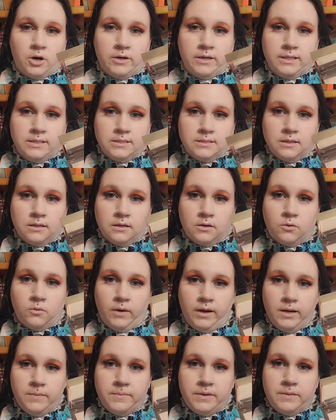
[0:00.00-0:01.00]
part is
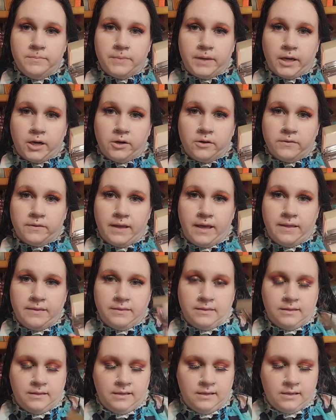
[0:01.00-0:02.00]
quite a bit bigger
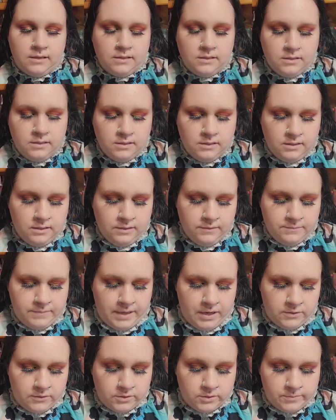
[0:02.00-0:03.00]
than the
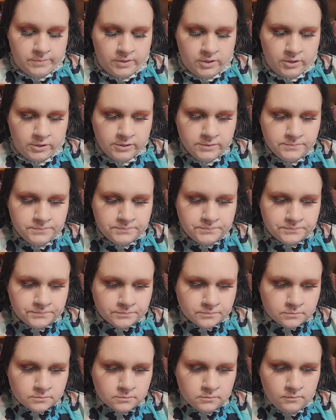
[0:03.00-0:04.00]
powder part.
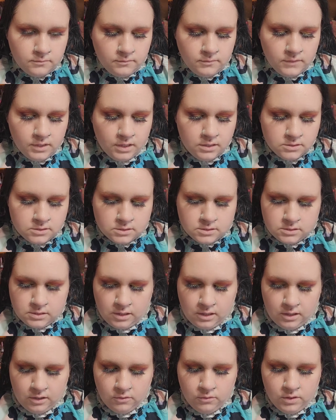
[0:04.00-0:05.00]

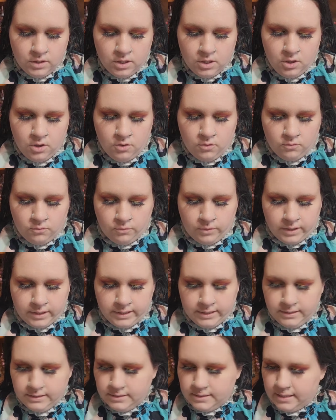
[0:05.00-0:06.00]
So we're
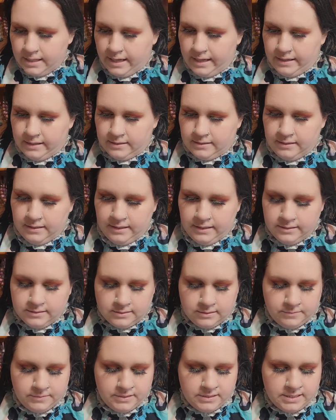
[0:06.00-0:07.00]
going to take
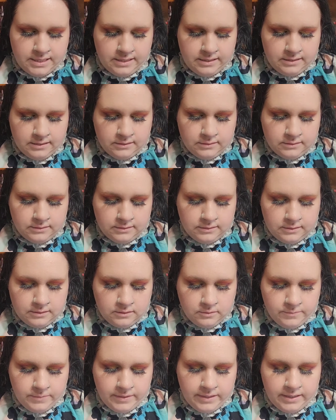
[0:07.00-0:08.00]
this. I'm going to take a
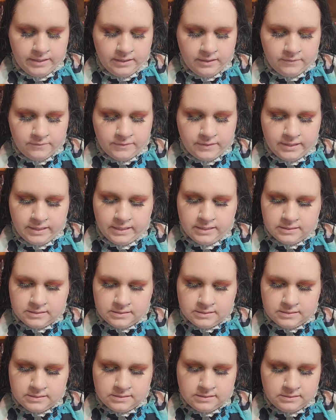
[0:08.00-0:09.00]
little bit of
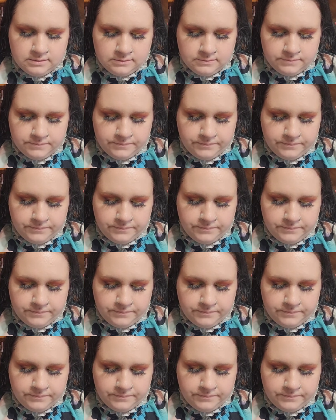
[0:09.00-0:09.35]
this